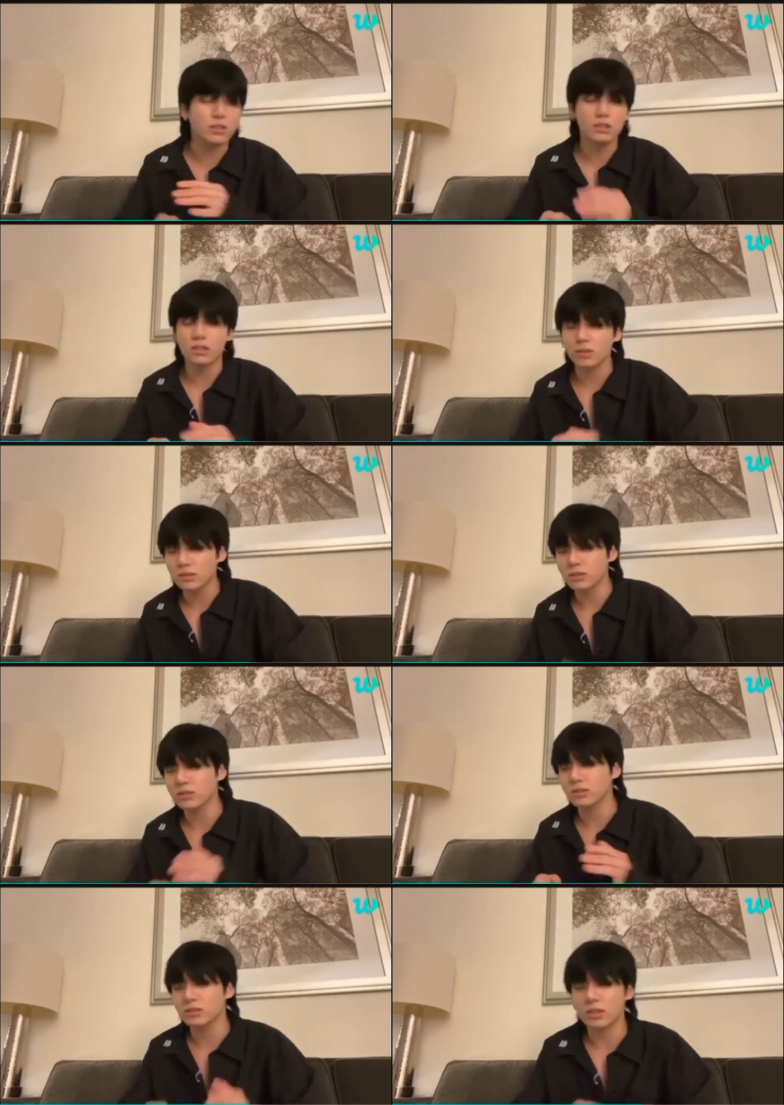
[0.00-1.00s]
I go to the
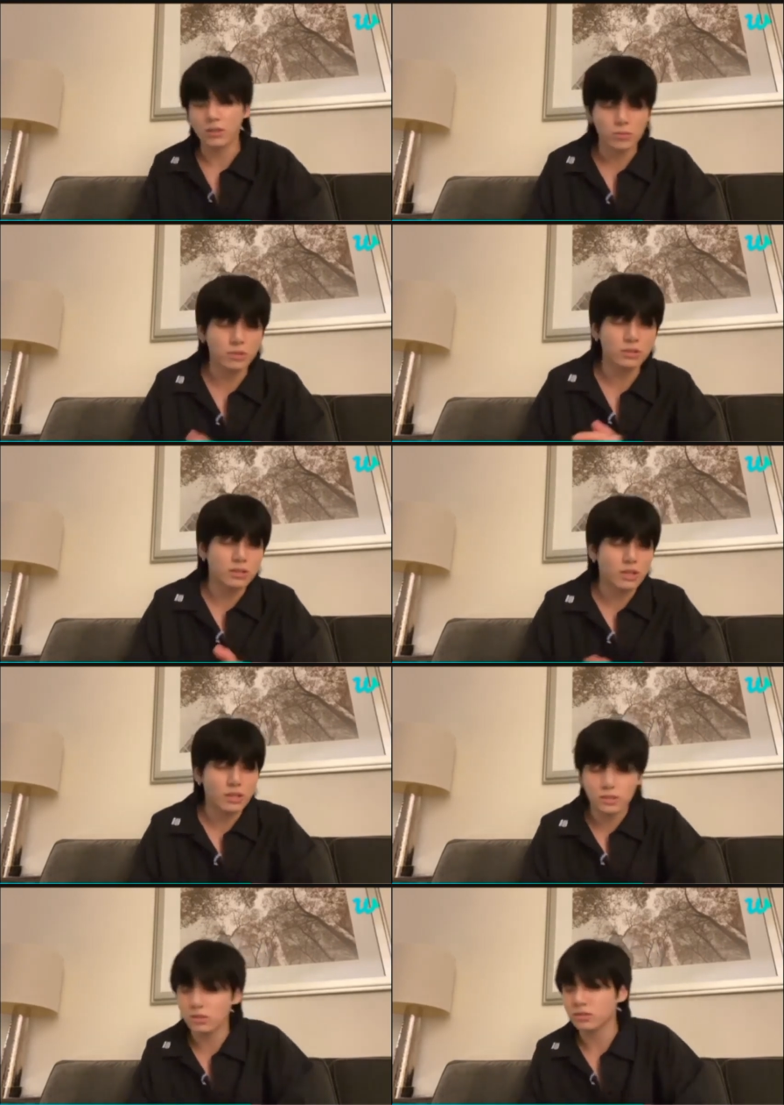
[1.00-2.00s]
sun, we ain't get
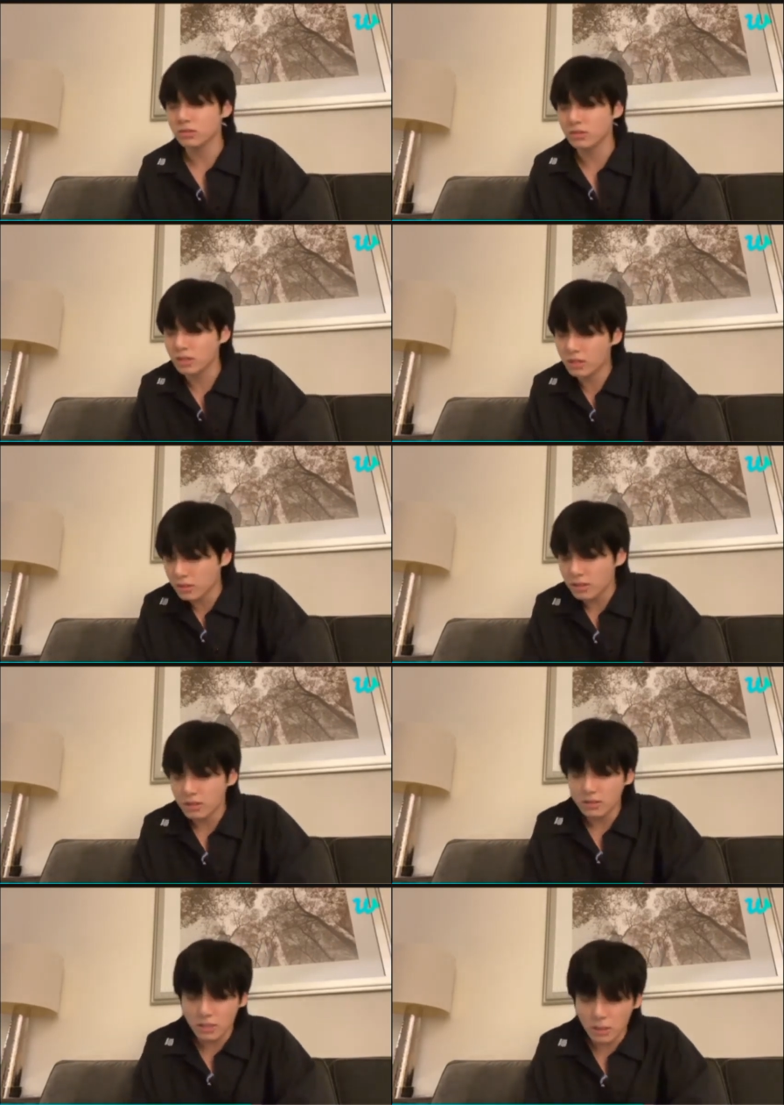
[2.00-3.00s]
no sleep.
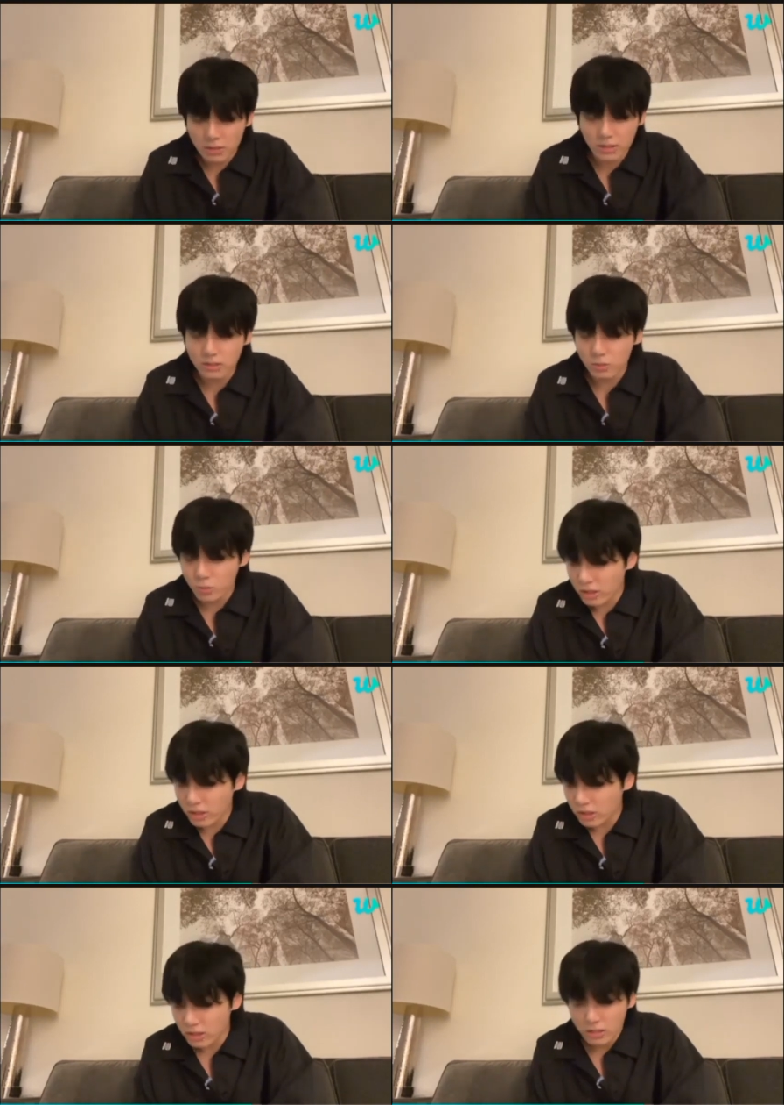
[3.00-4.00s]
Seven days a
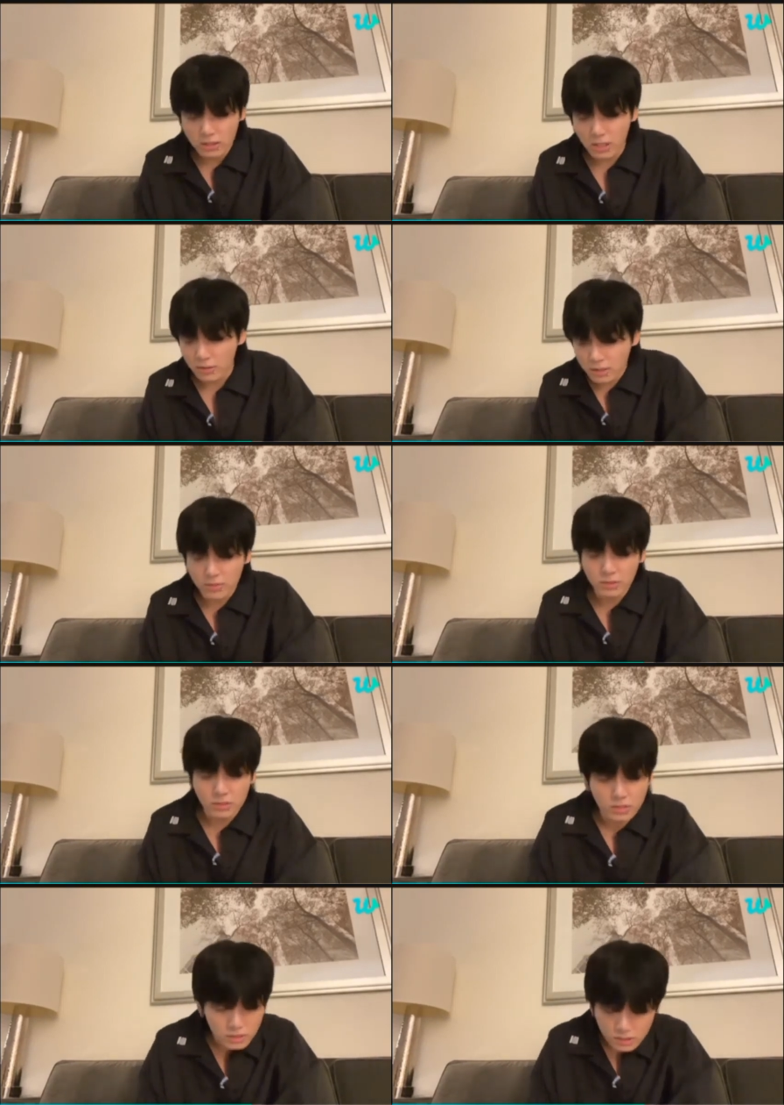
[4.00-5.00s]
week, seven different
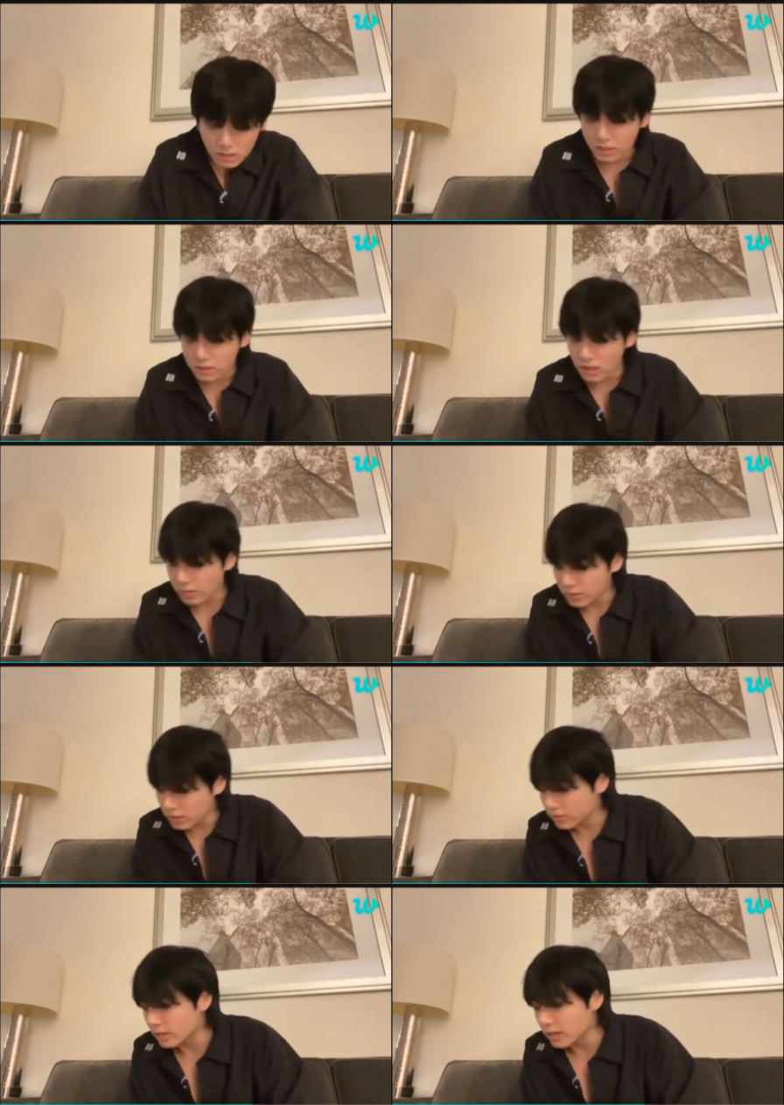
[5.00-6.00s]
shits, seven
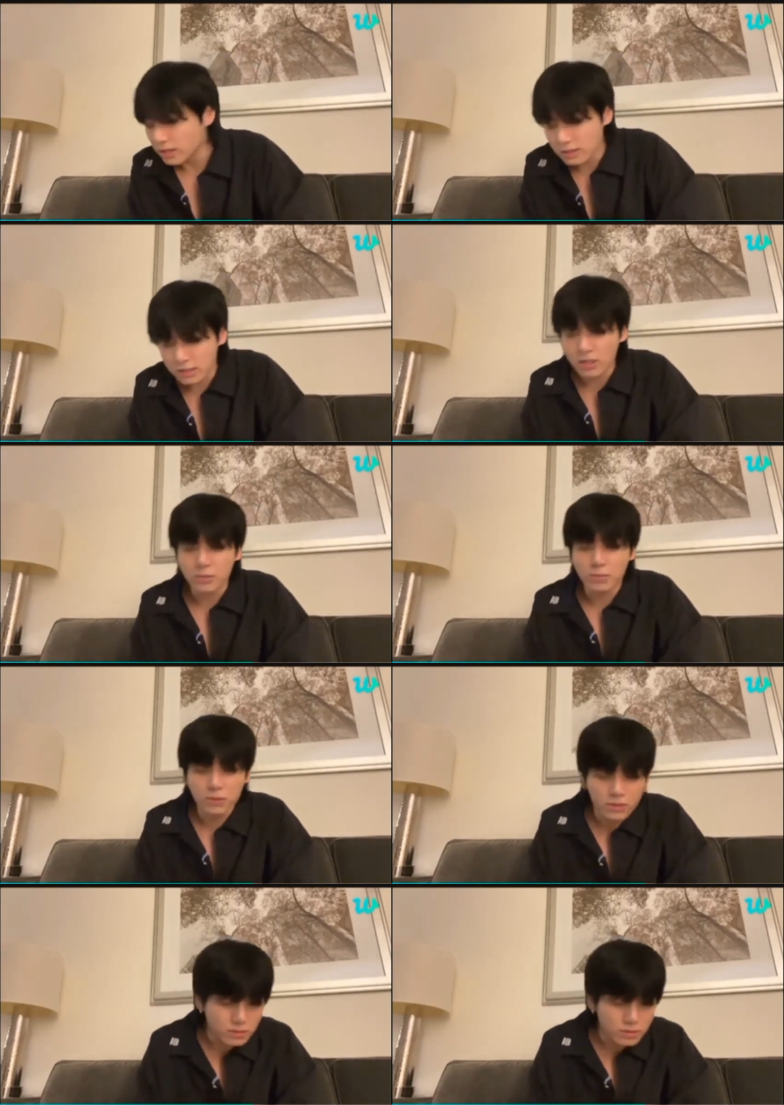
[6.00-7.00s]
different angles. I can be
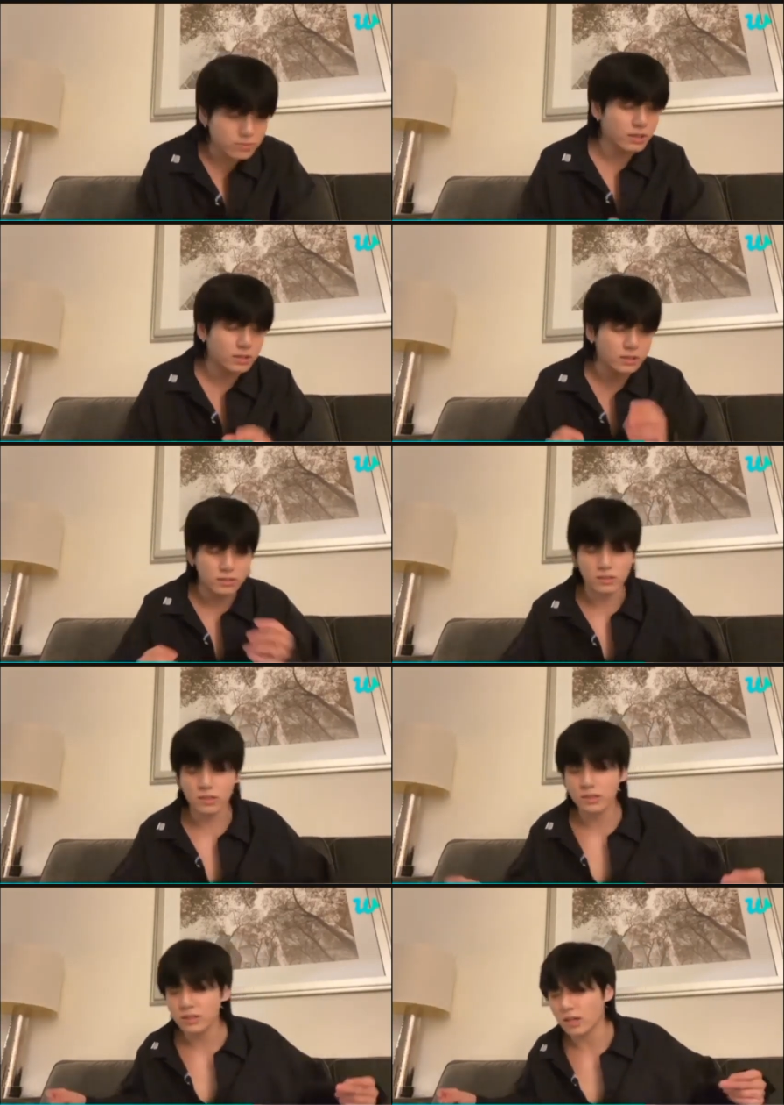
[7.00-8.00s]
your
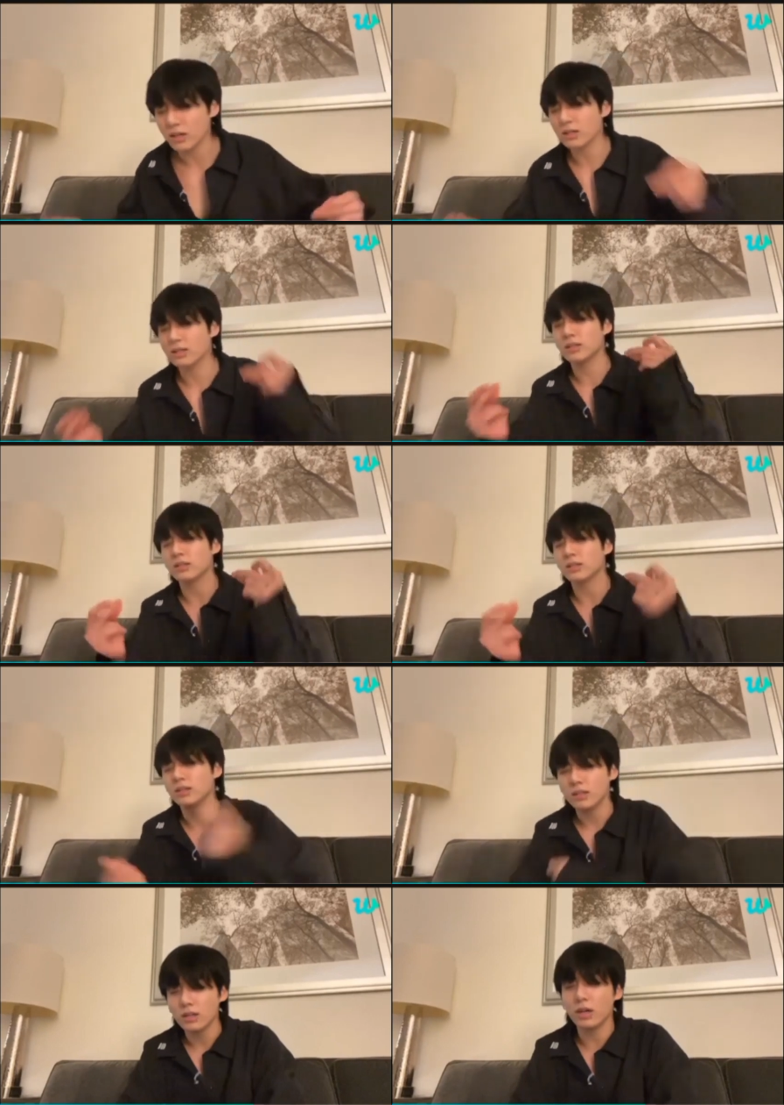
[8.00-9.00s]
fantasy
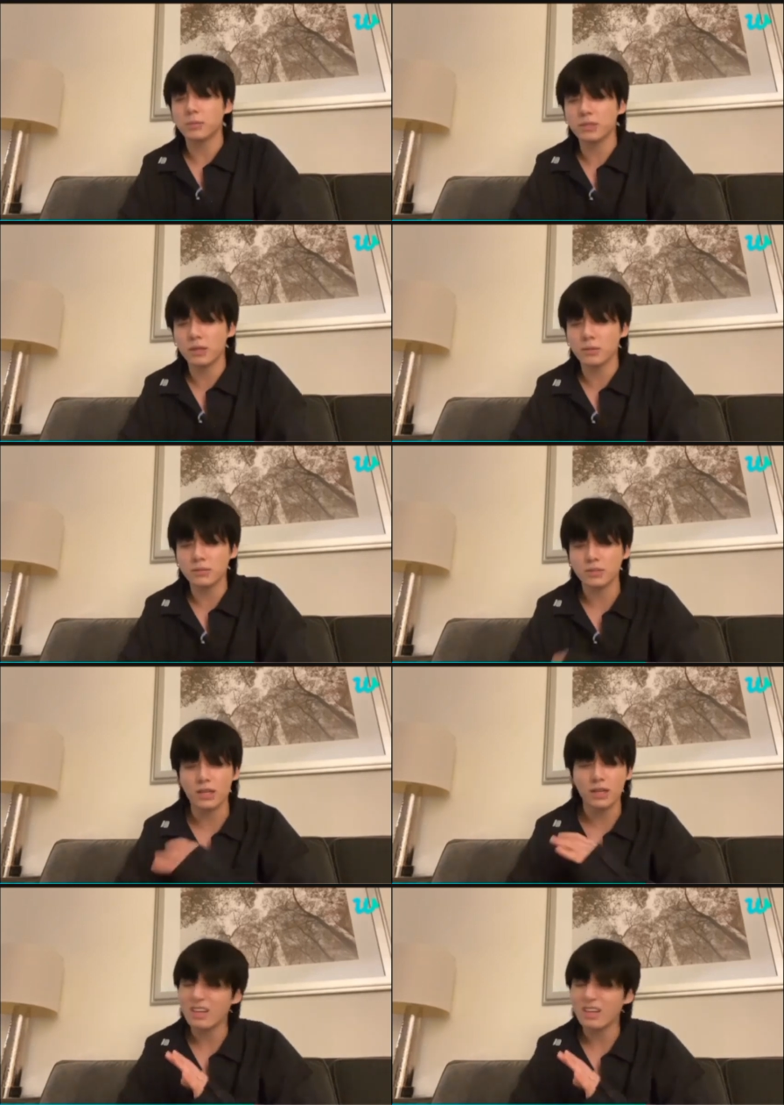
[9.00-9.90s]
open up, sit.